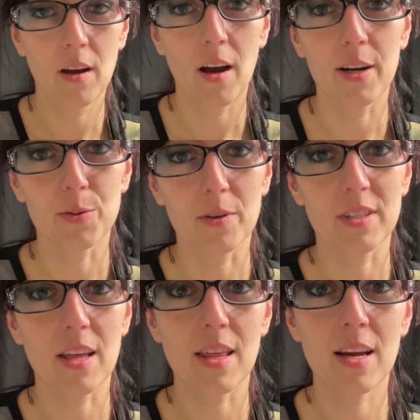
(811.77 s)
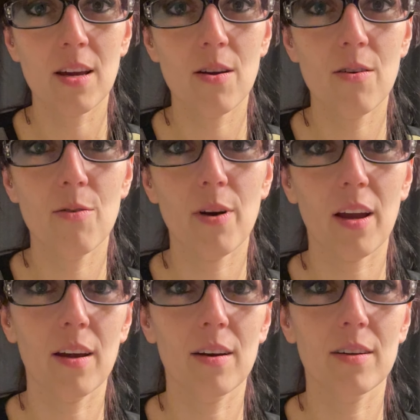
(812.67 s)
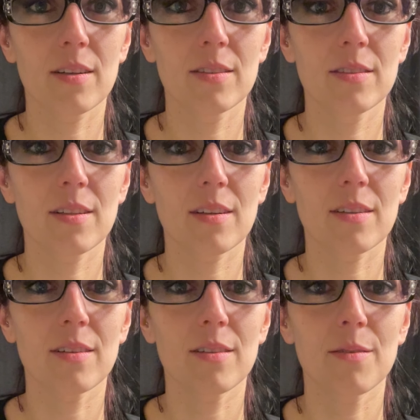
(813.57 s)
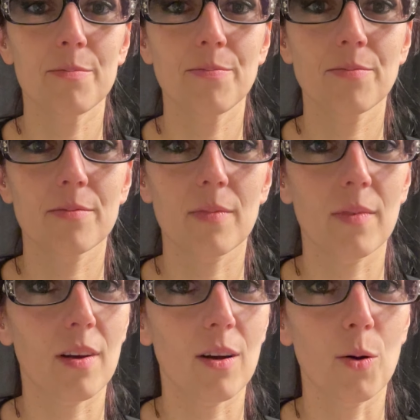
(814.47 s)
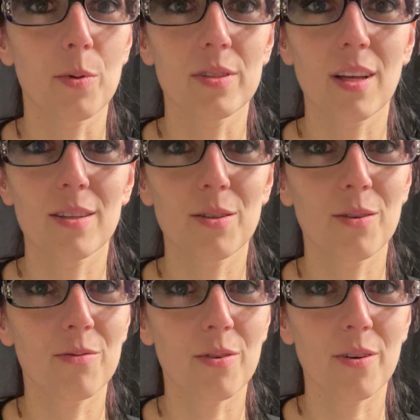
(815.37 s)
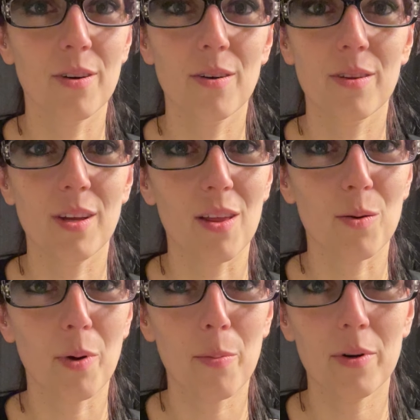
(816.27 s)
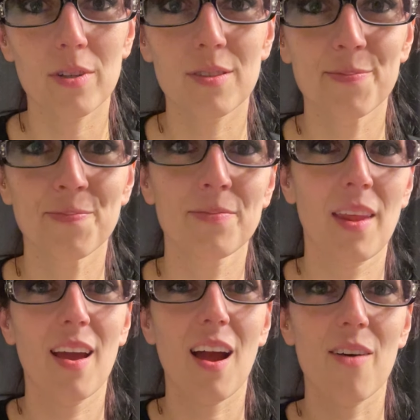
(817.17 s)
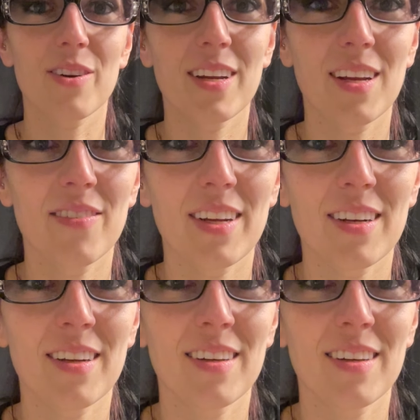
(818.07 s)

I just want to say thank you, and I hope you stay tuned for the other peppers. Have a good evening.